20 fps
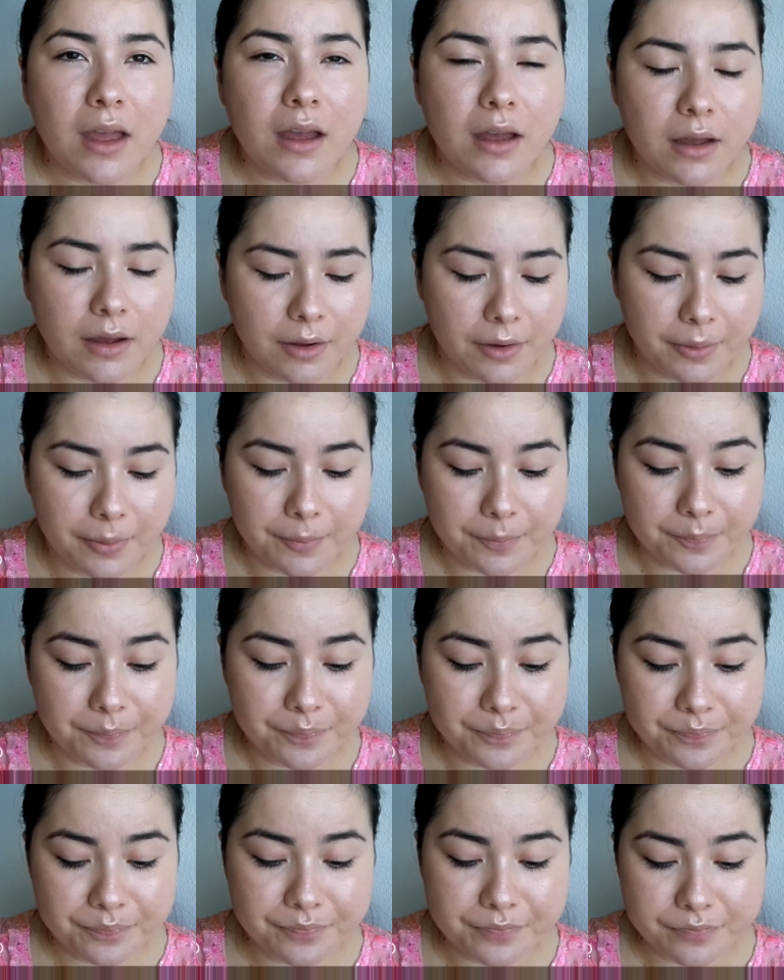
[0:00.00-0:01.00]

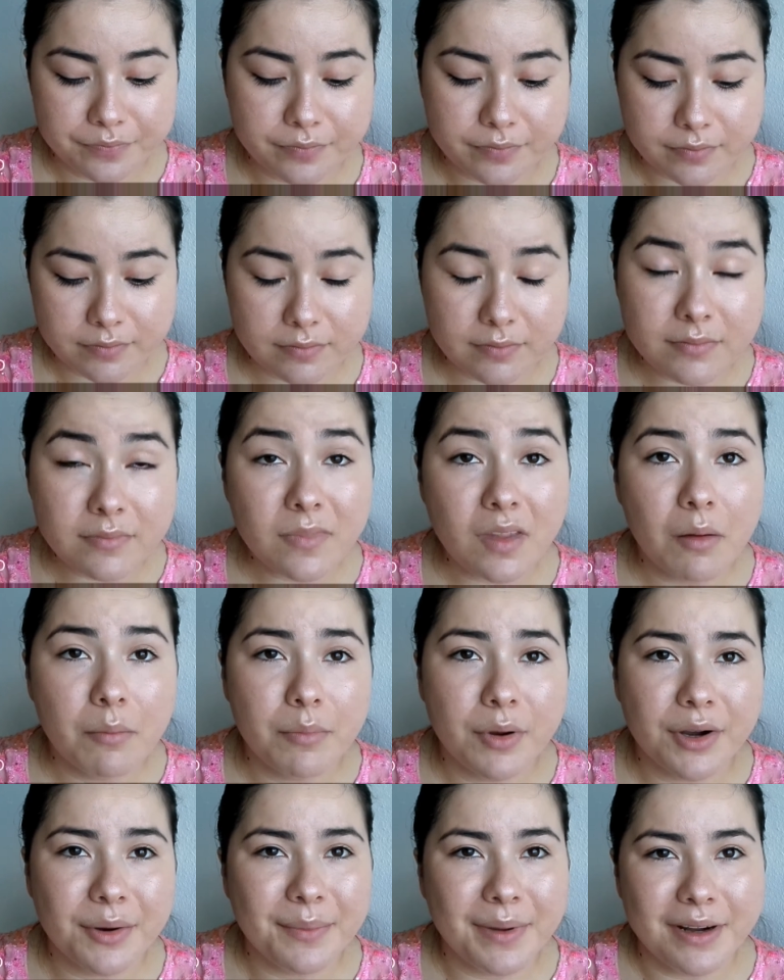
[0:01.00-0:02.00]

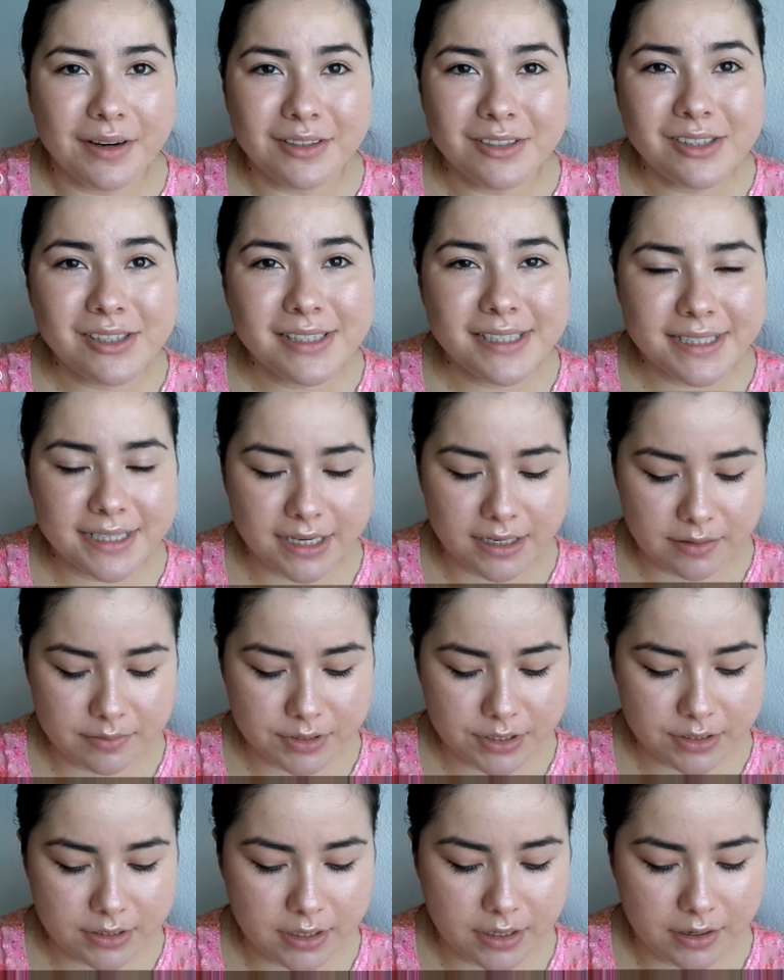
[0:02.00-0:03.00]
Bare Minerals, and I'm
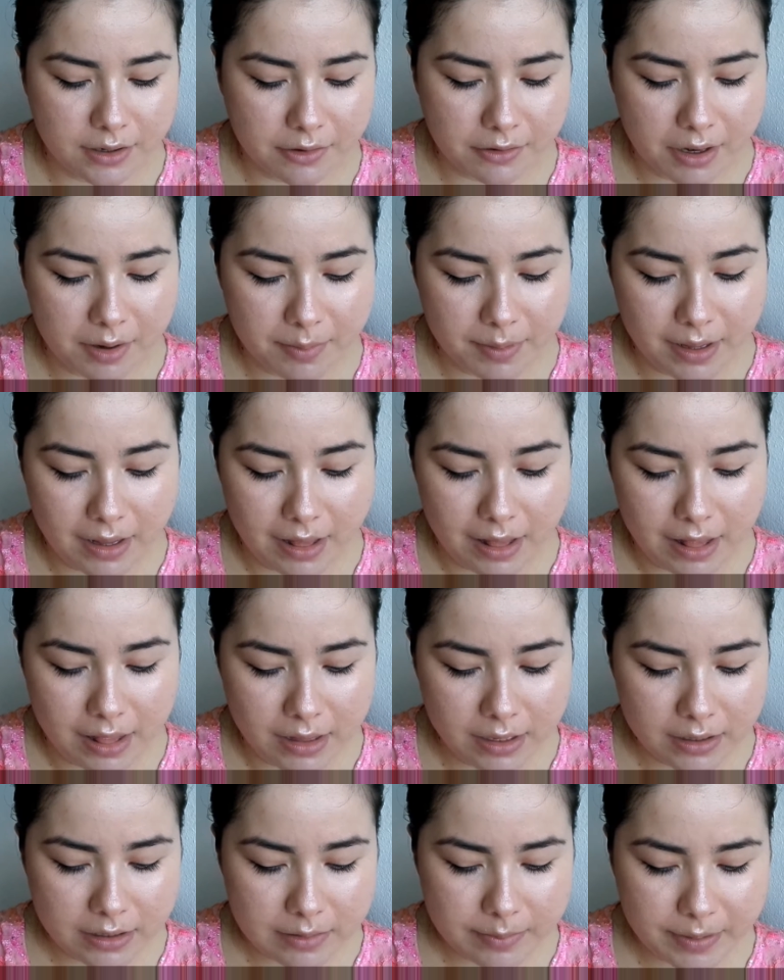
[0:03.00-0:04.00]
just gonna grab a
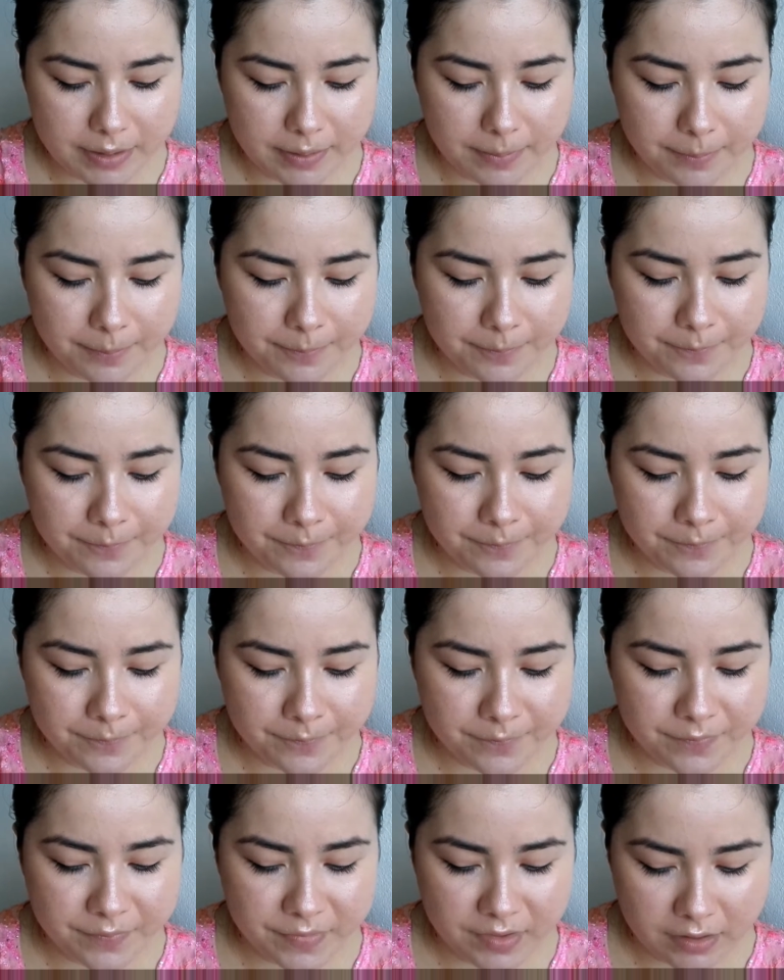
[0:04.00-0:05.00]
little bit
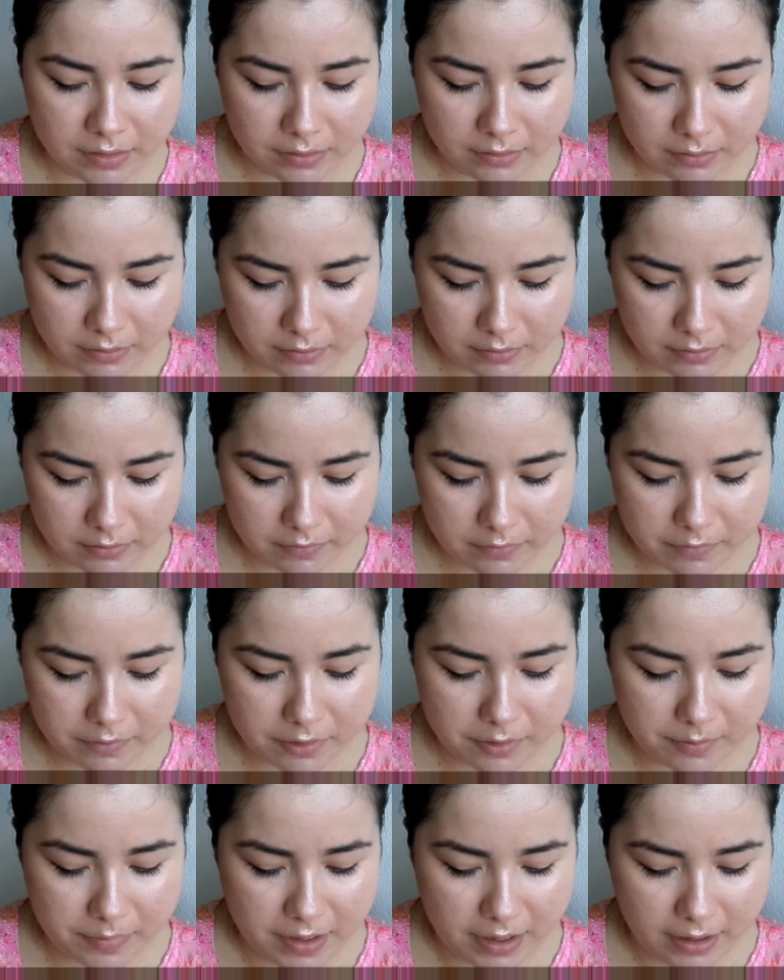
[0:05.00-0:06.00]

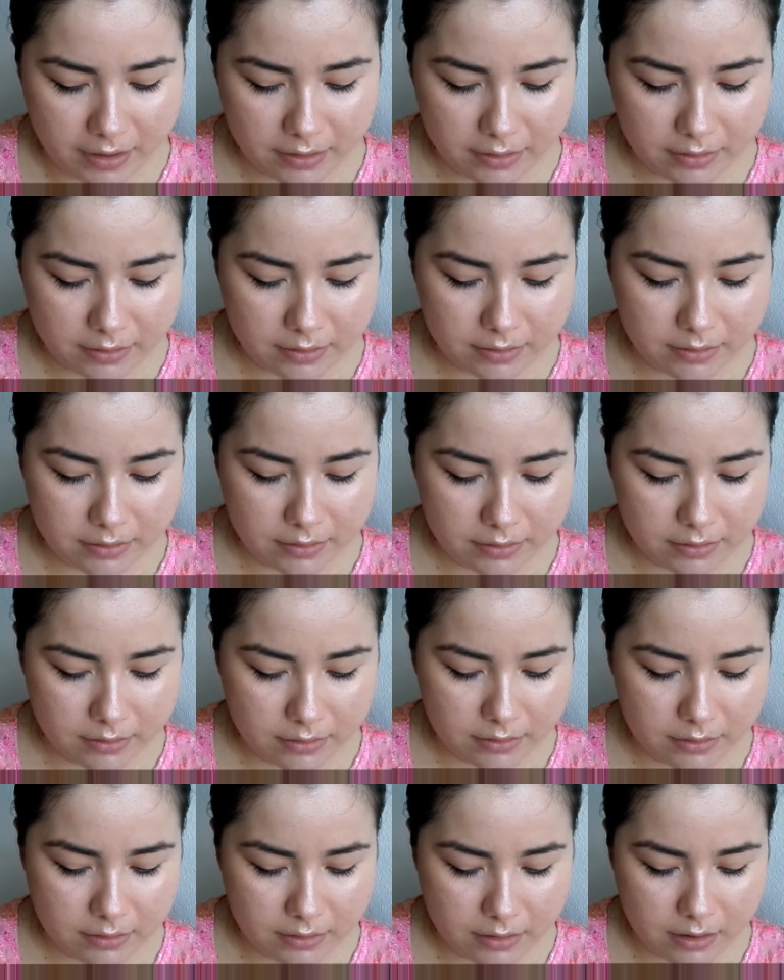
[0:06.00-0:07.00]
from that
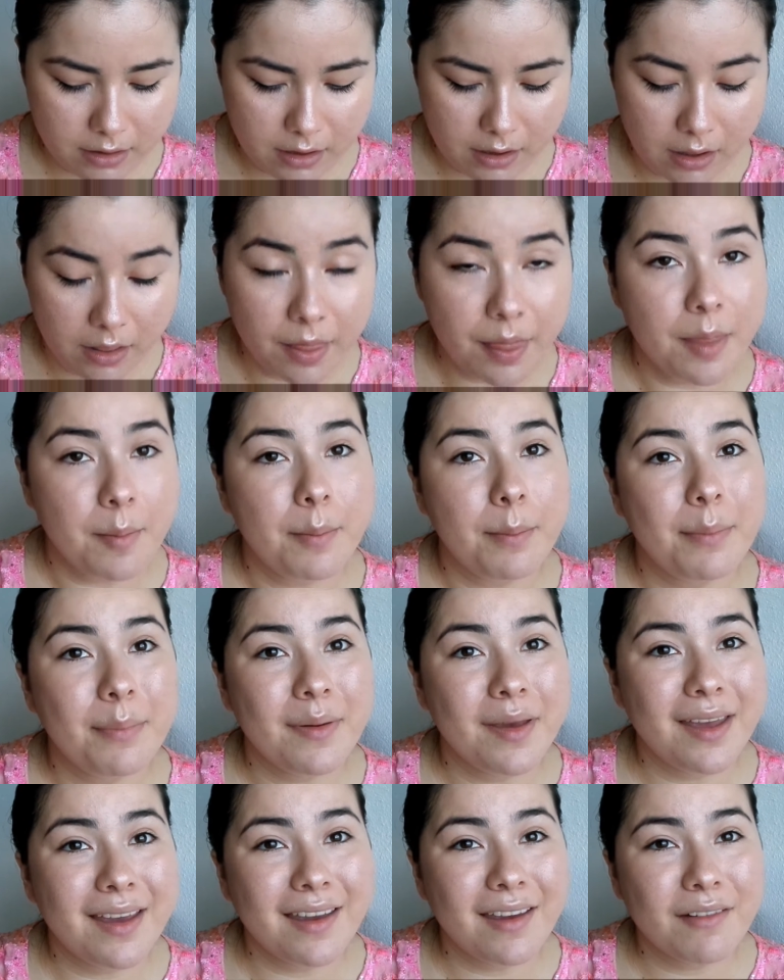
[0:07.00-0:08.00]
on the
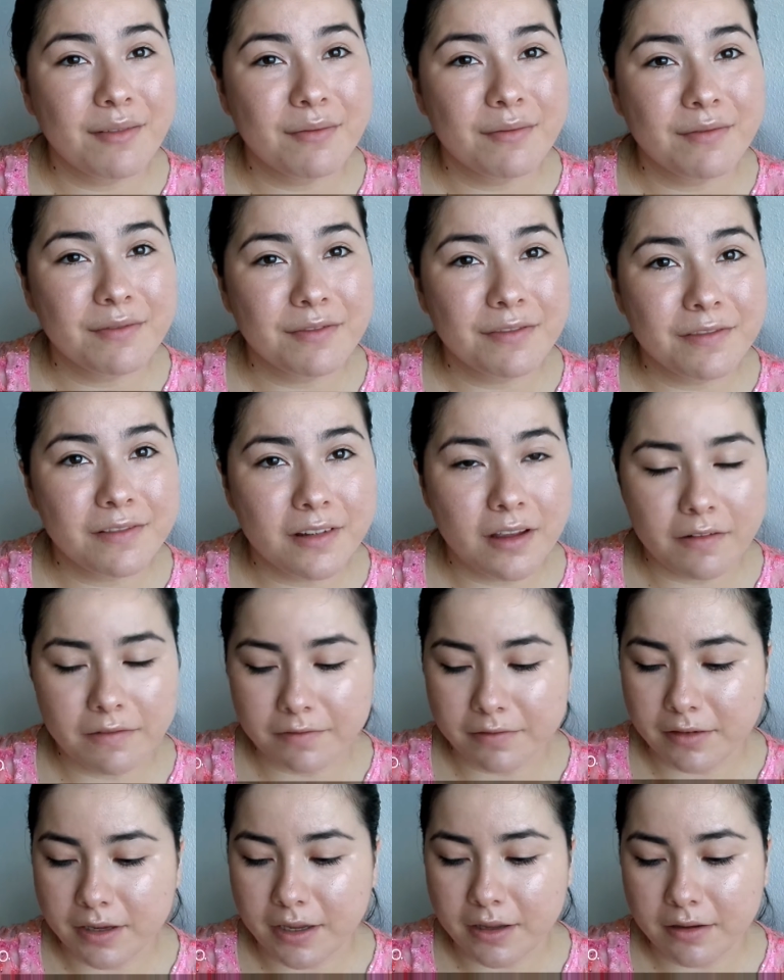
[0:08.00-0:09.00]
big
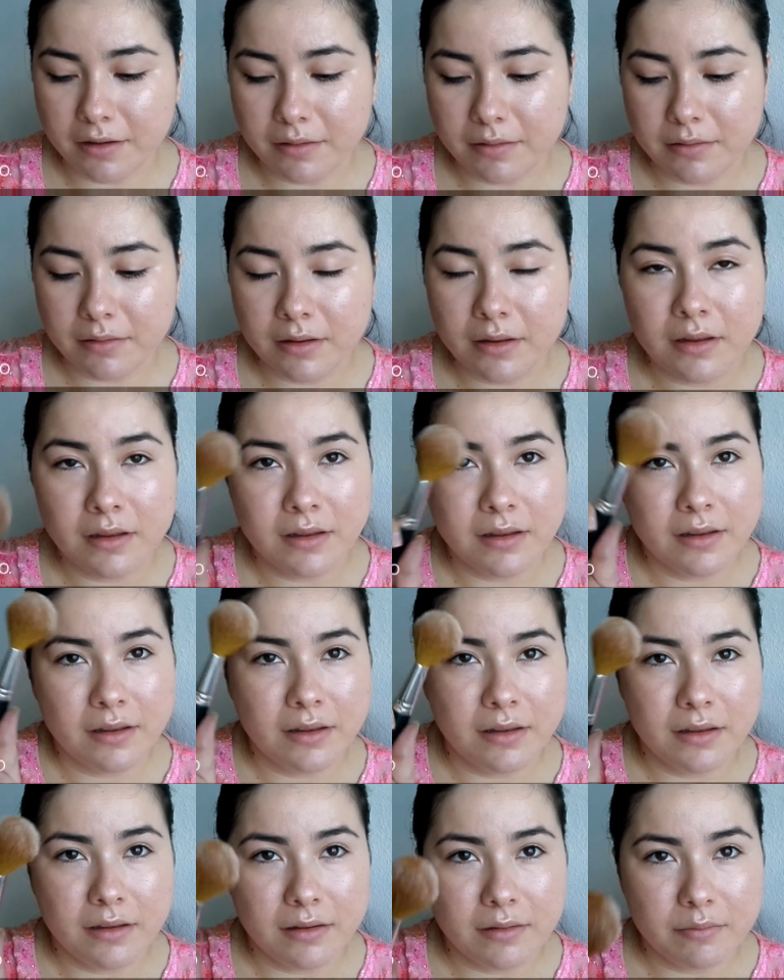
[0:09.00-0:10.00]
fluffy
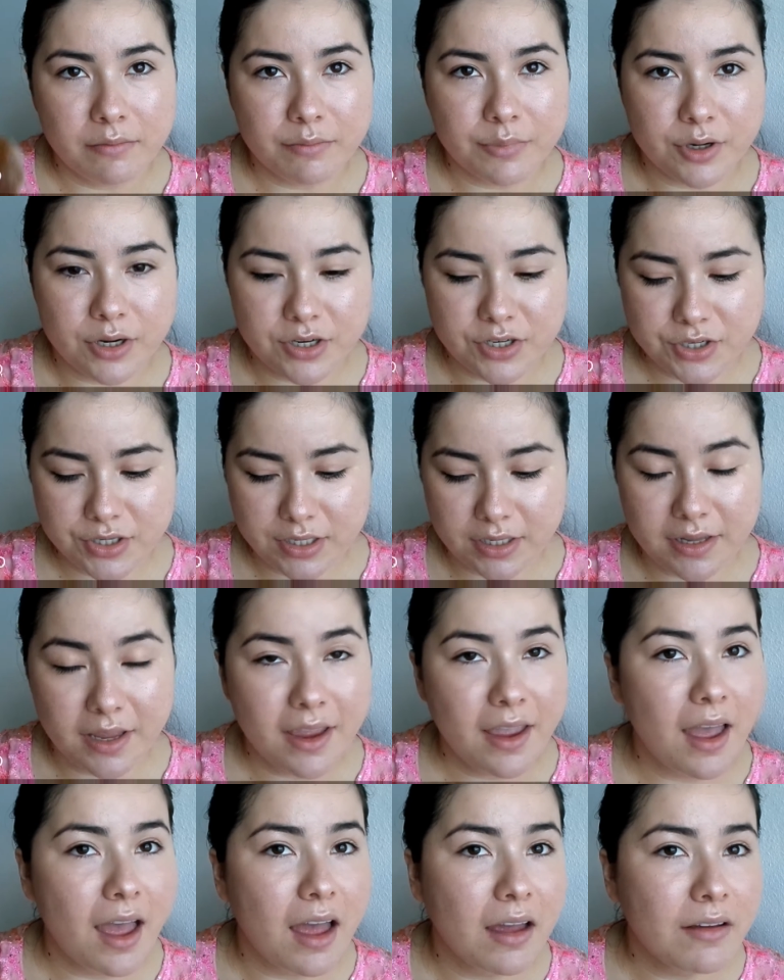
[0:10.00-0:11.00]
brush that
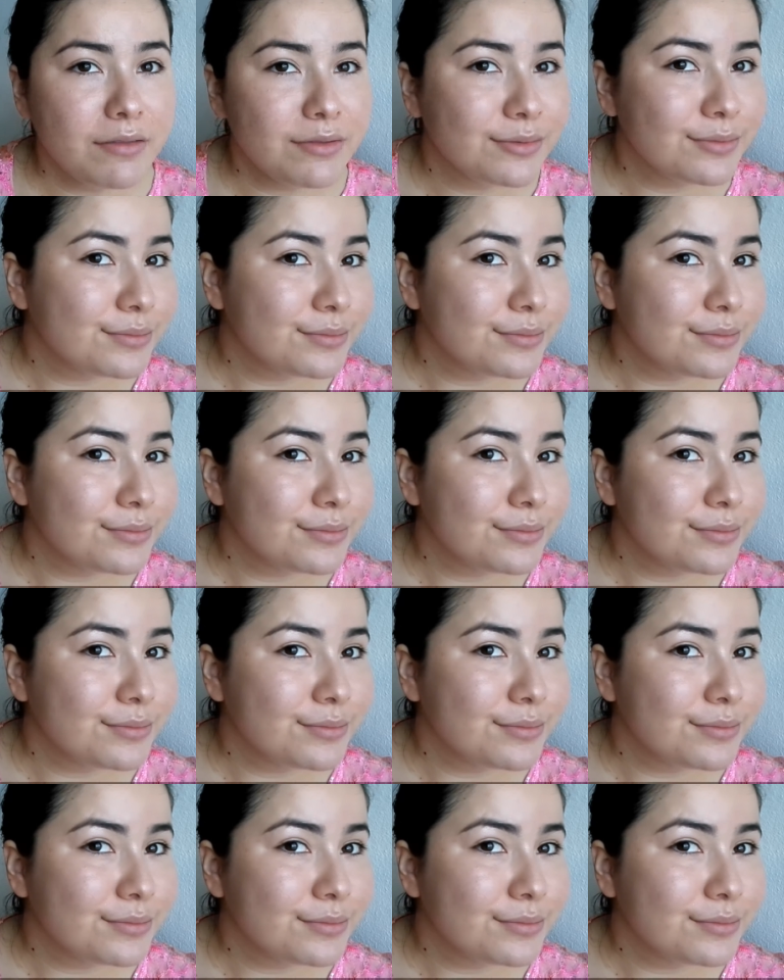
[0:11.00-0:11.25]
they have.